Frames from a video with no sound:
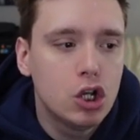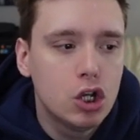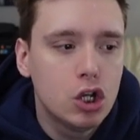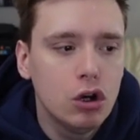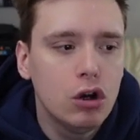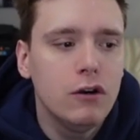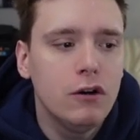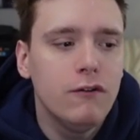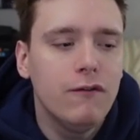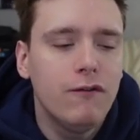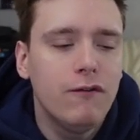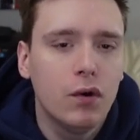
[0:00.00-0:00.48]

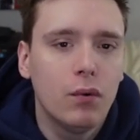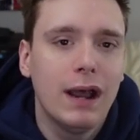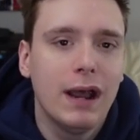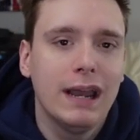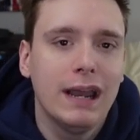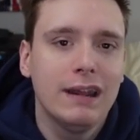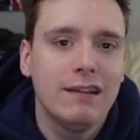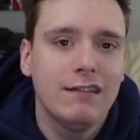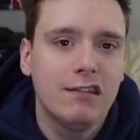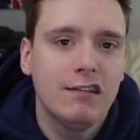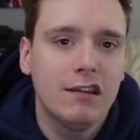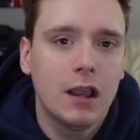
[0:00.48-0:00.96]
good for
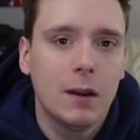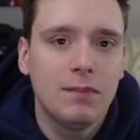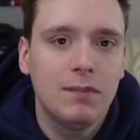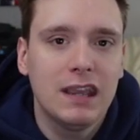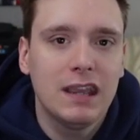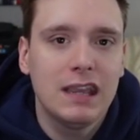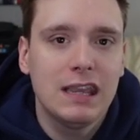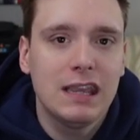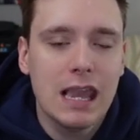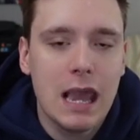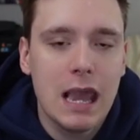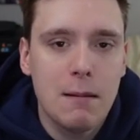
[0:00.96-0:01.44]
Ryan Succop to
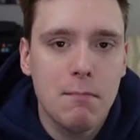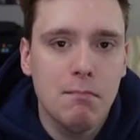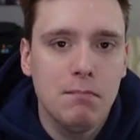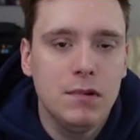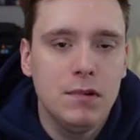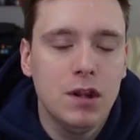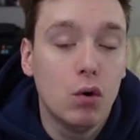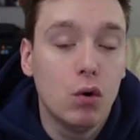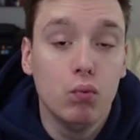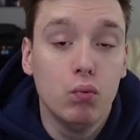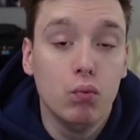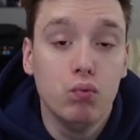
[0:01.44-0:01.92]
get,
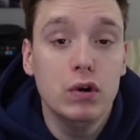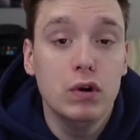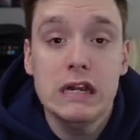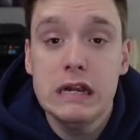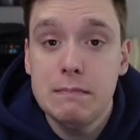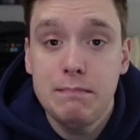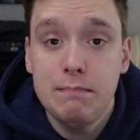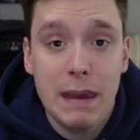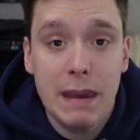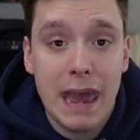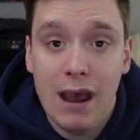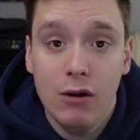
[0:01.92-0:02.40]
you know,
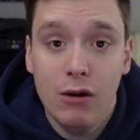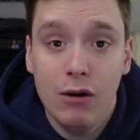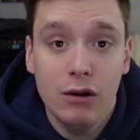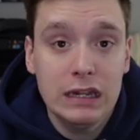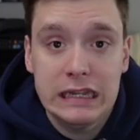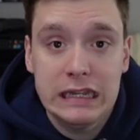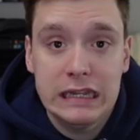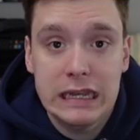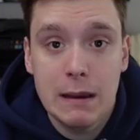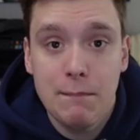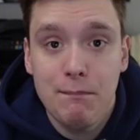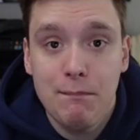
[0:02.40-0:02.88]

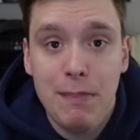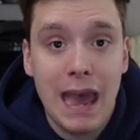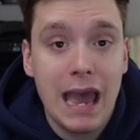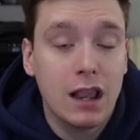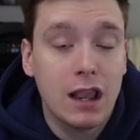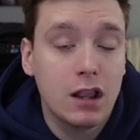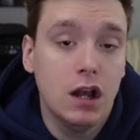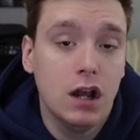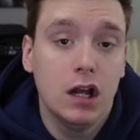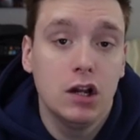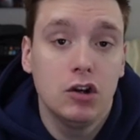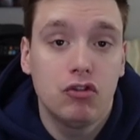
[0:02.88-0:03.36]
rebound, get
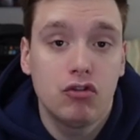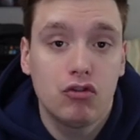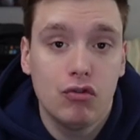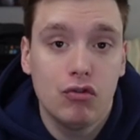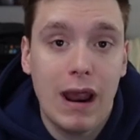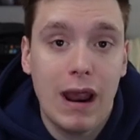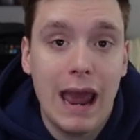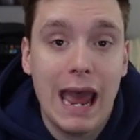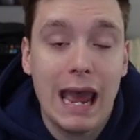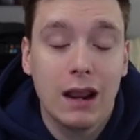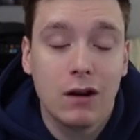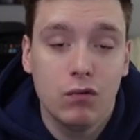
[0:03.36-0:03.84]
back on
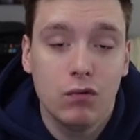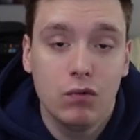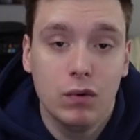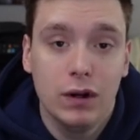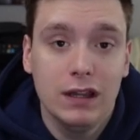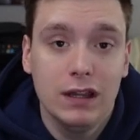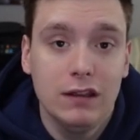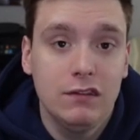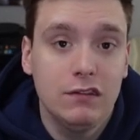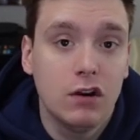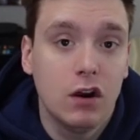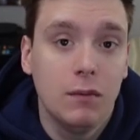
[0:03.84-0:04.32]
track,
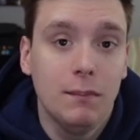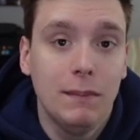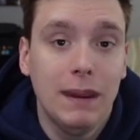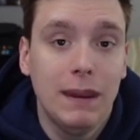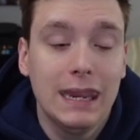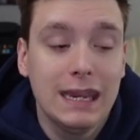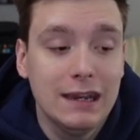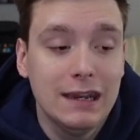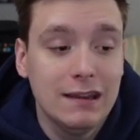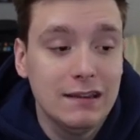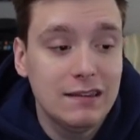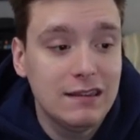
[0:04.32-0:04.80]
really start
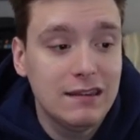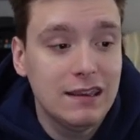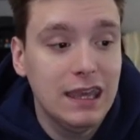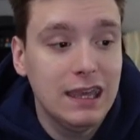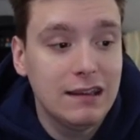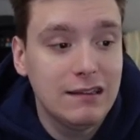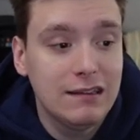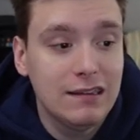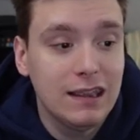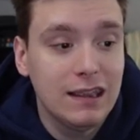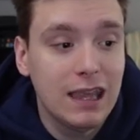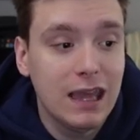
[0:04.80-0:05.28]
making his
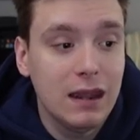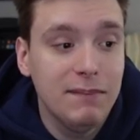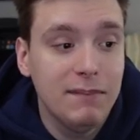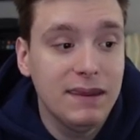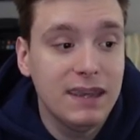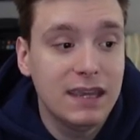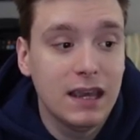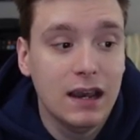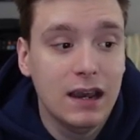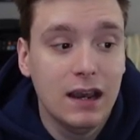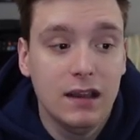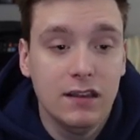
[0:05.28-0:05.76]
kicks again,
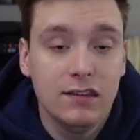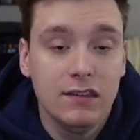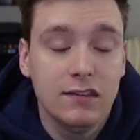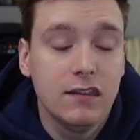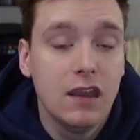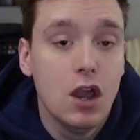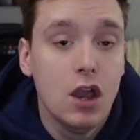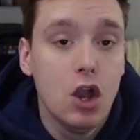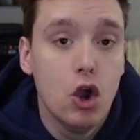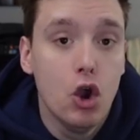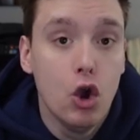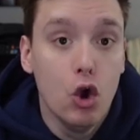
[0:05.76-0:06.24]
because
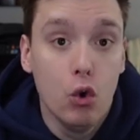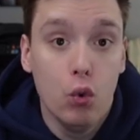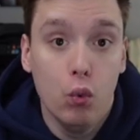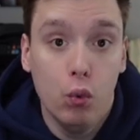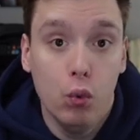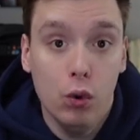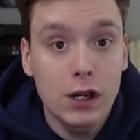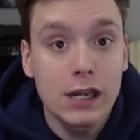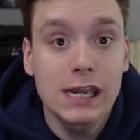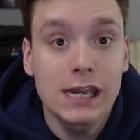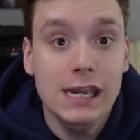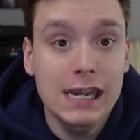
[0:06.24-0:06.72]

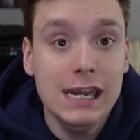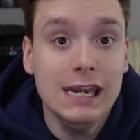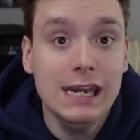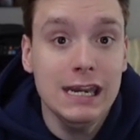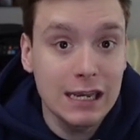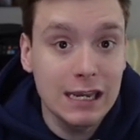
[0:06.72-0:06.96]
we need